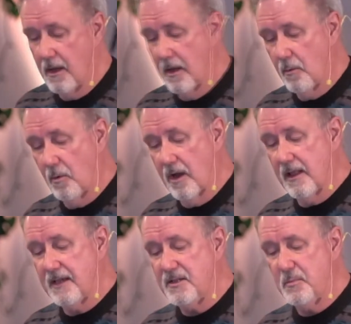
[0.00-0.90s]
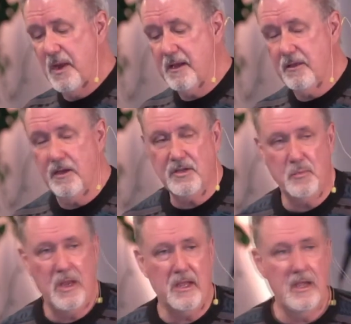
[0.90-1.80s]
Well, they're
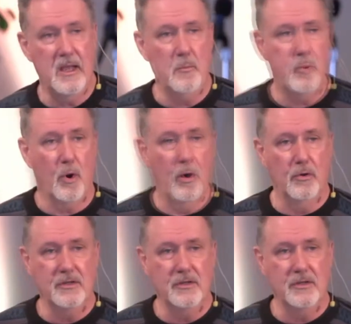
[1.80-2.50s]
speaking in prose.